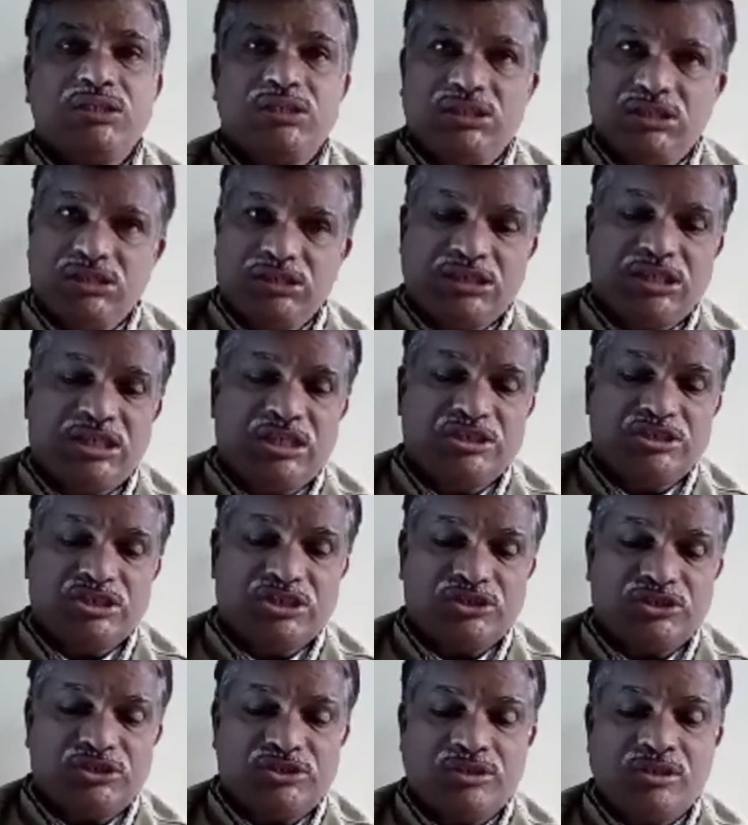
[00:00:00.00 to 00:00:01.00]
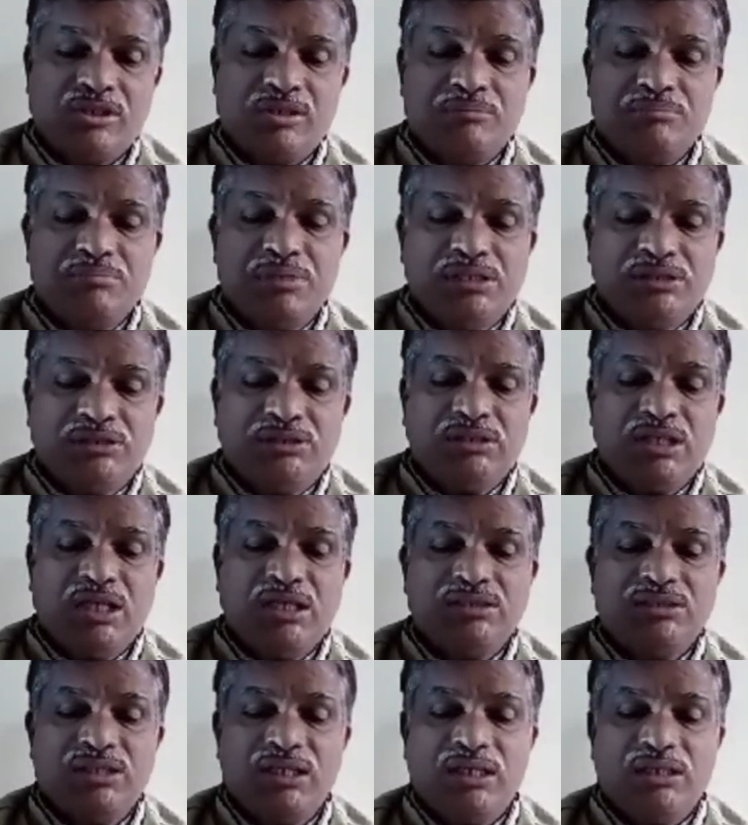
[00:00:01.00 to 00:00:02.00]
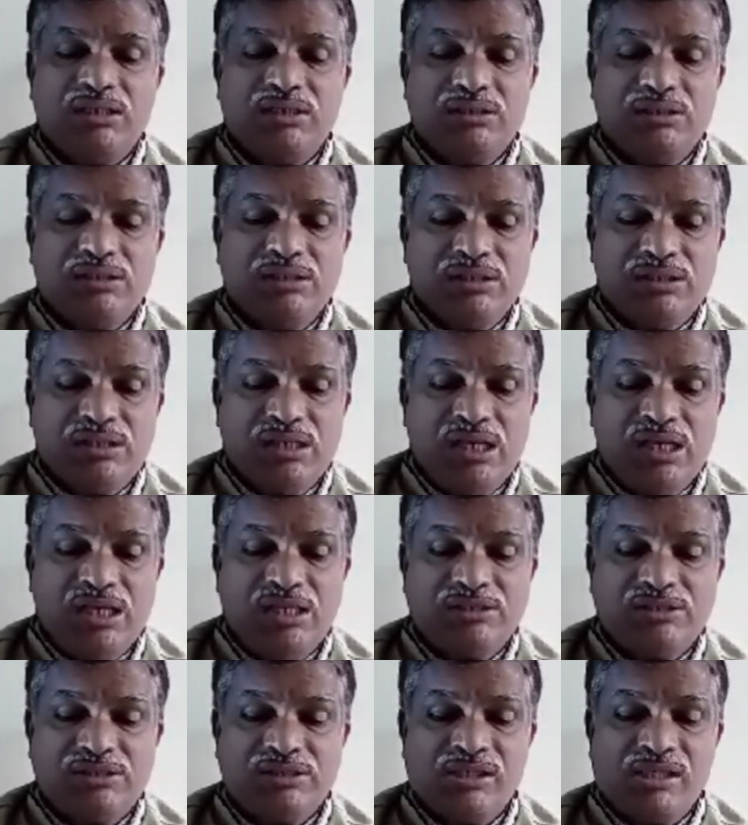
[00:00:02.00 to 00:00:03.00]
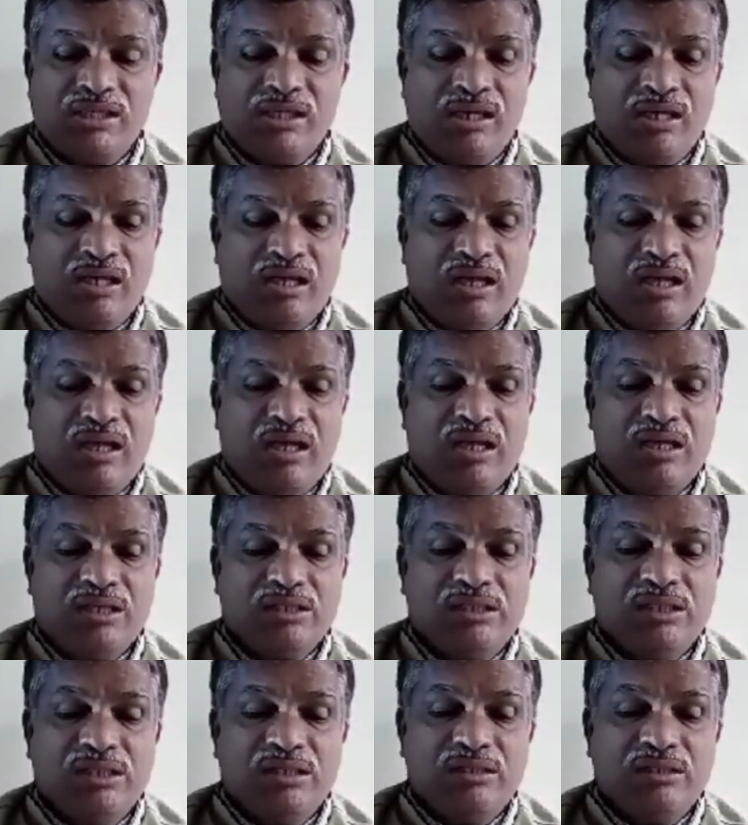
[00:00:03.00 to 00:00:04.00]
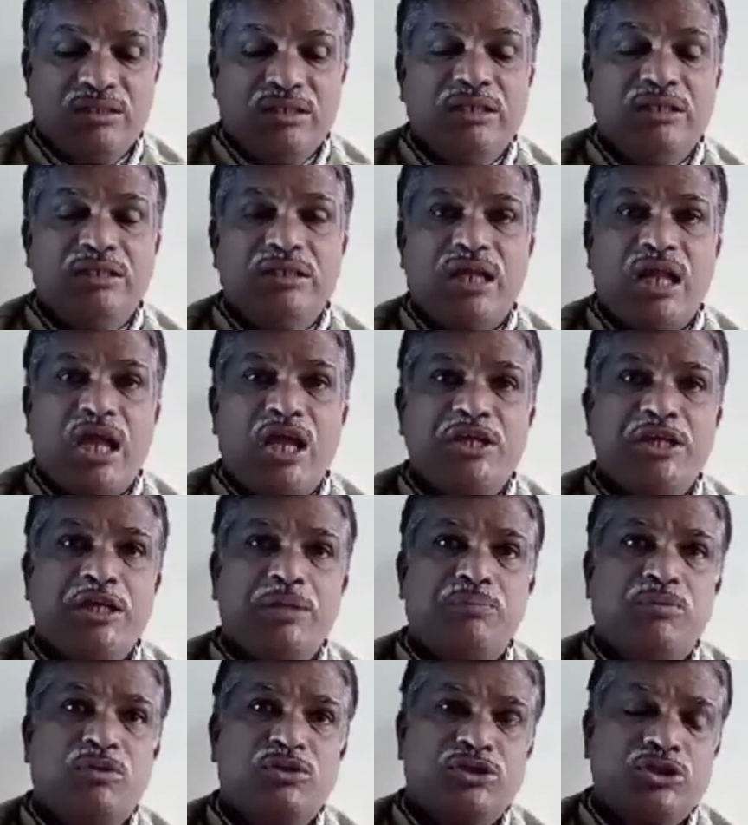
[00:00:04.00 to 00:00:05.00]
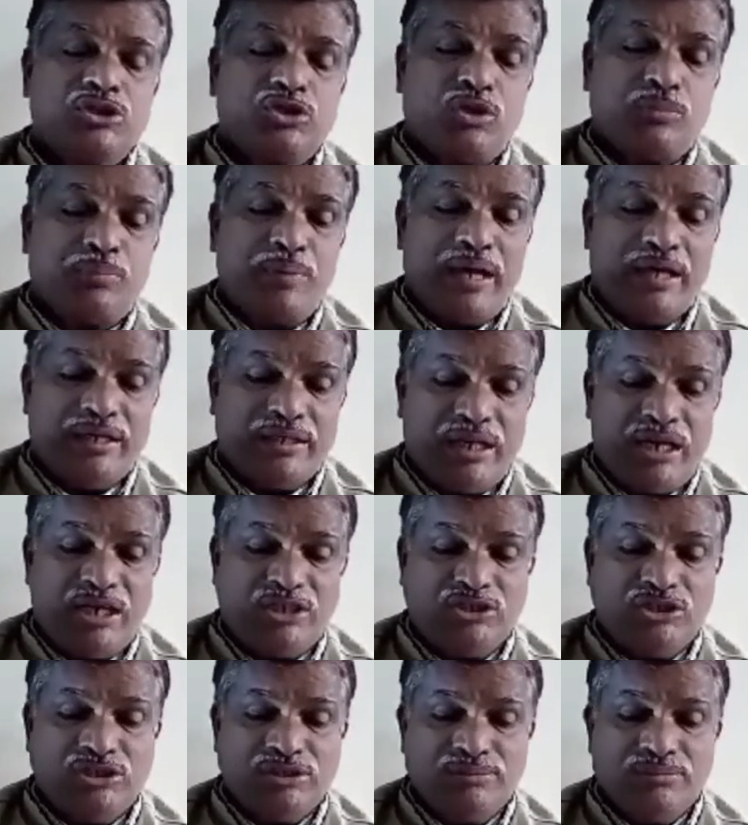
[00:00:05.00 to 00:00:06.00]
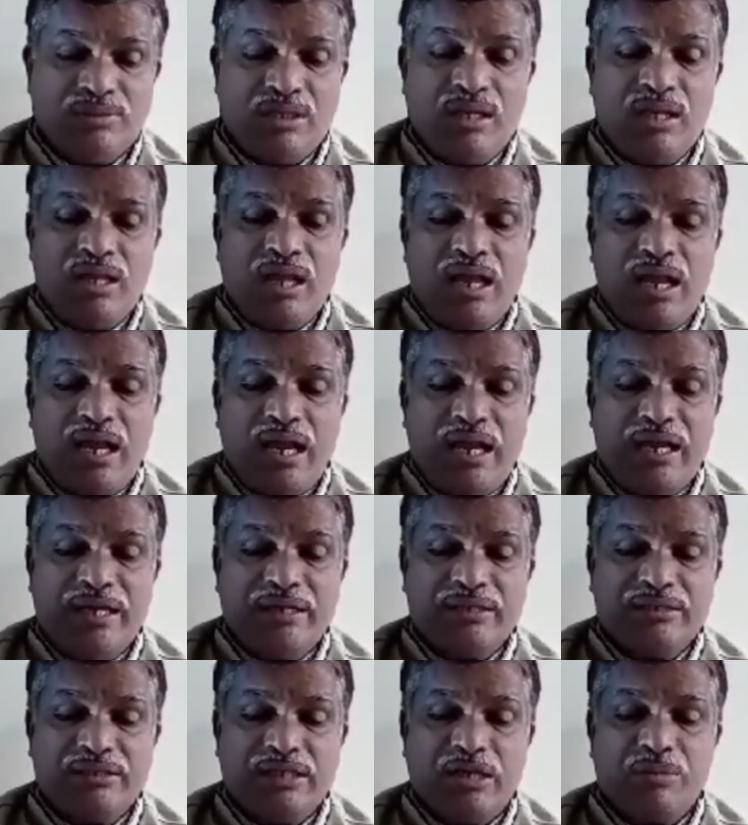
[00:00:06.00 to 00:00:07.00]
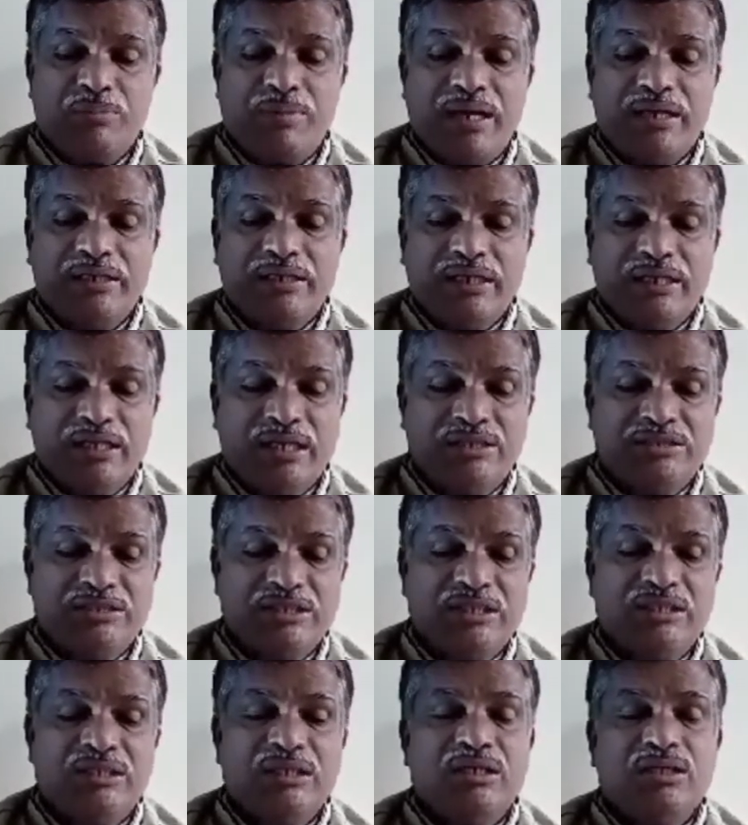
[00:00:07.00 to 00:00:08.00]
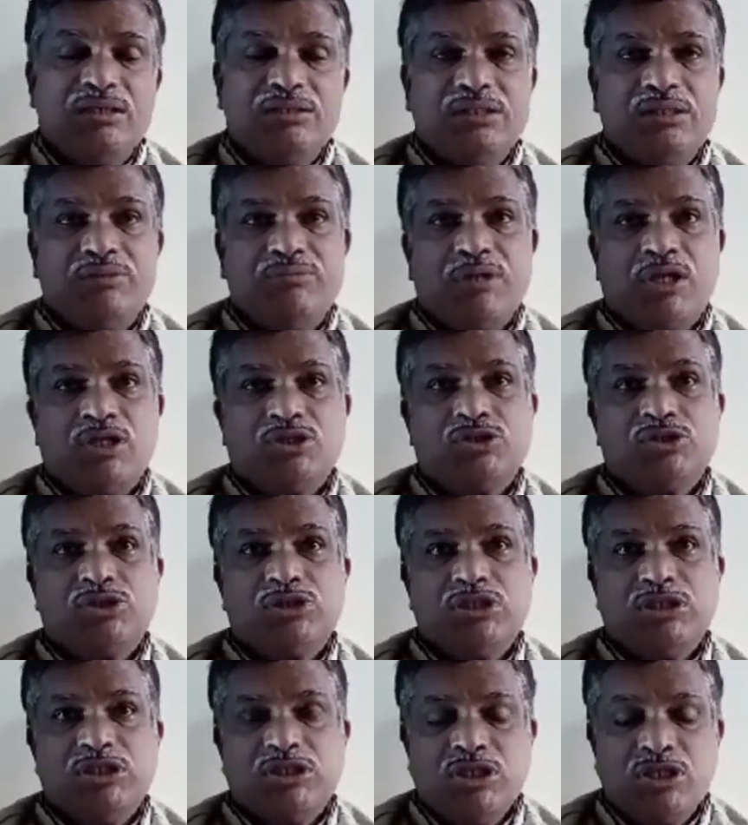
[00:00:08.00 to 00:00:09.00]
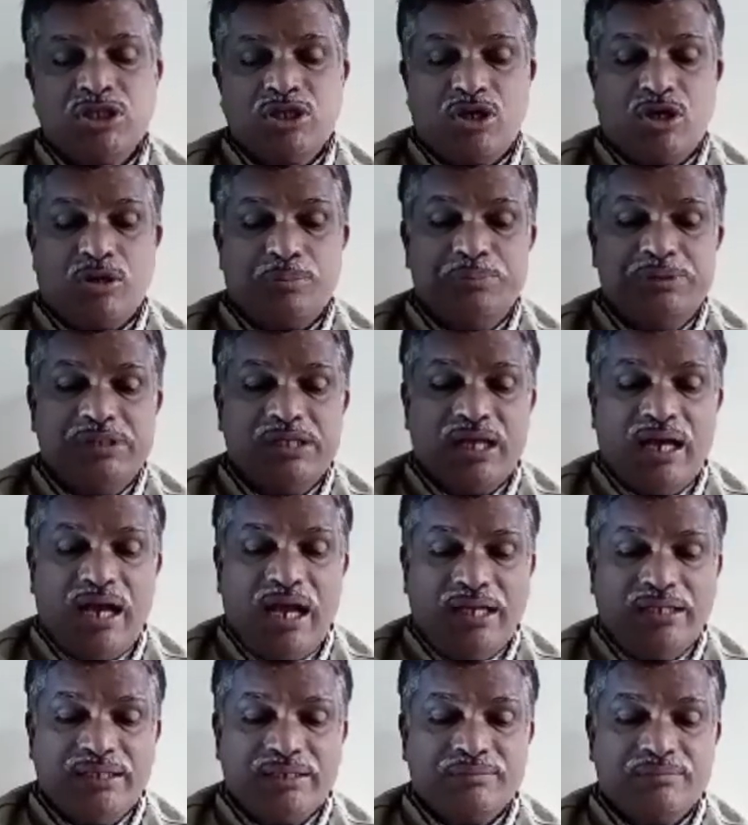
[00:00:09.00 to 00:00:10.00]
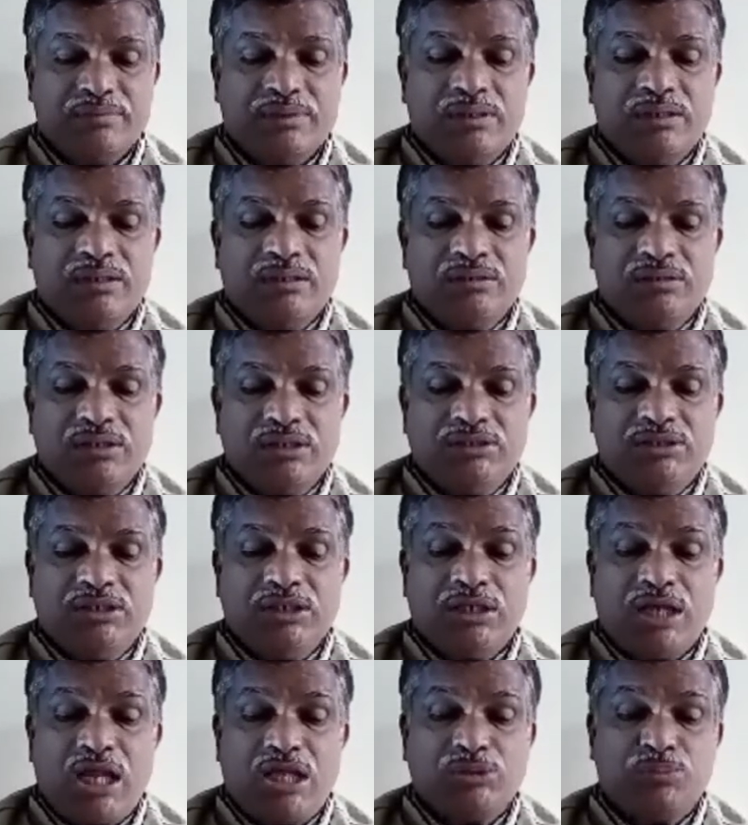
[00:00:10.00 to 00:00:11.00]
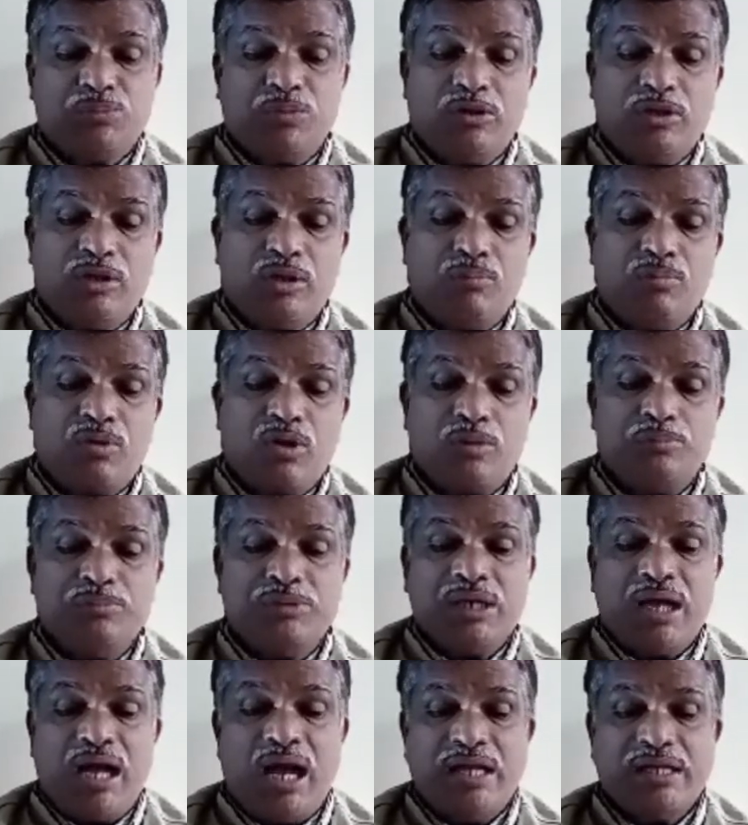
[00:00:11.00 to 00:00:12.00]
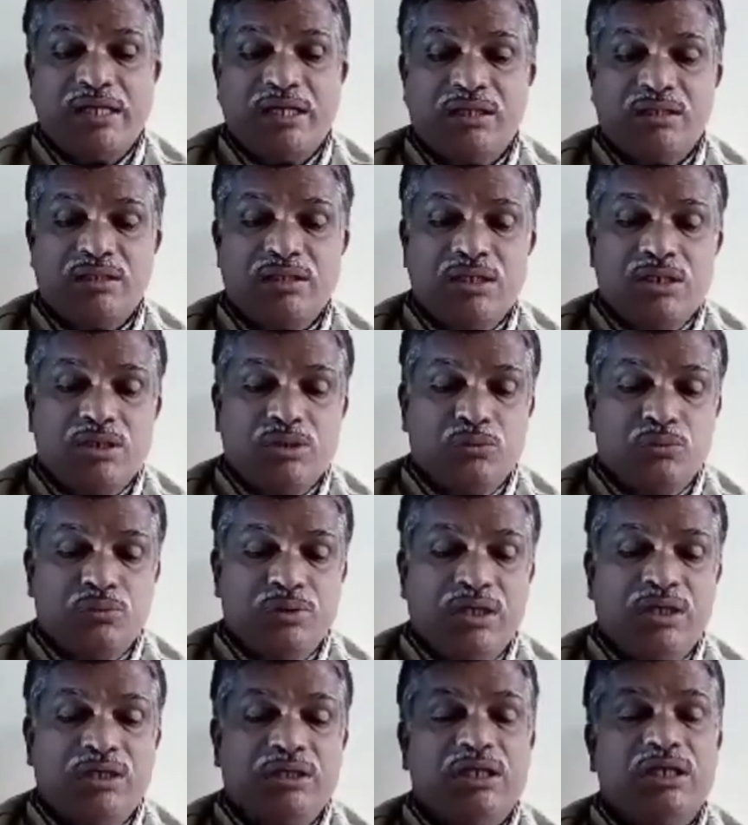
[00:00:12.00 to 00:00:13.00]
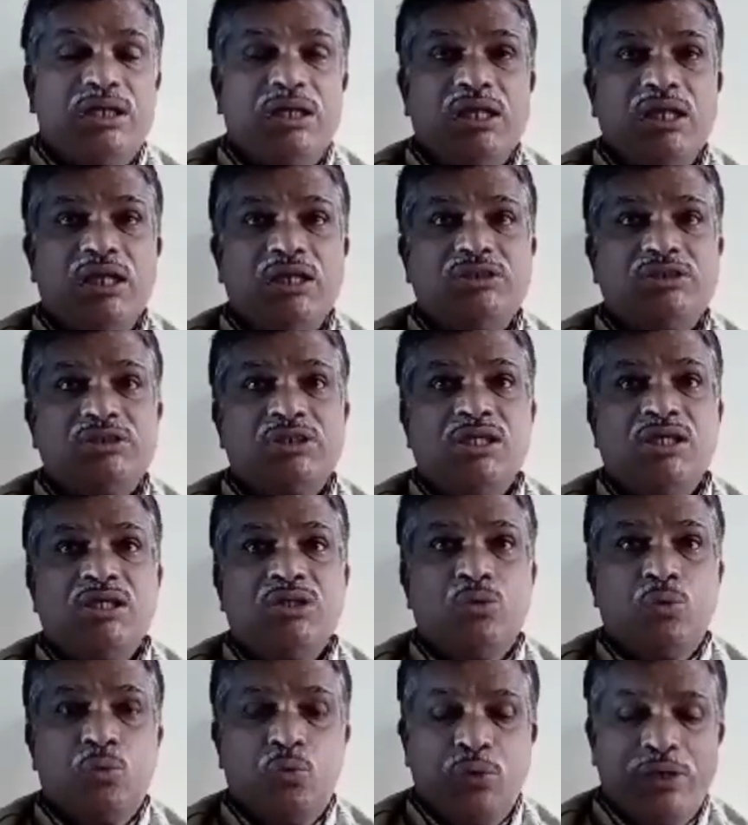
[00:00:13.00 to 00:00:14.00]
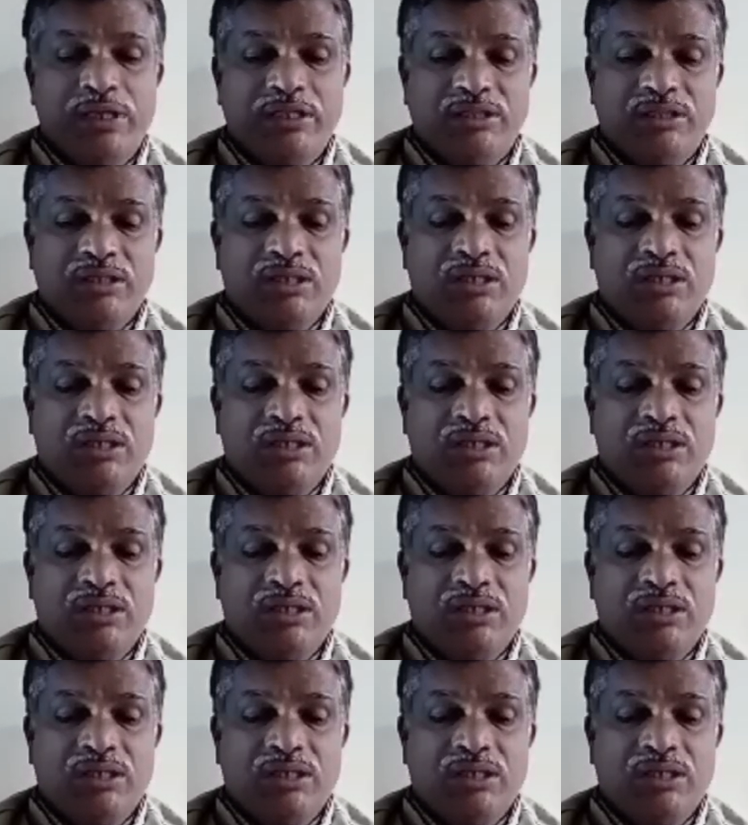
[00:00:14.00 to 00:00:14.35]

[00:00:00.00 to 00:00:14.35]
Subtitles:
increases. Means there is a increase in interionic forces of attraction, and thereby decreasing the velocity of the ion. Thus, the transport number of the ion will decrease with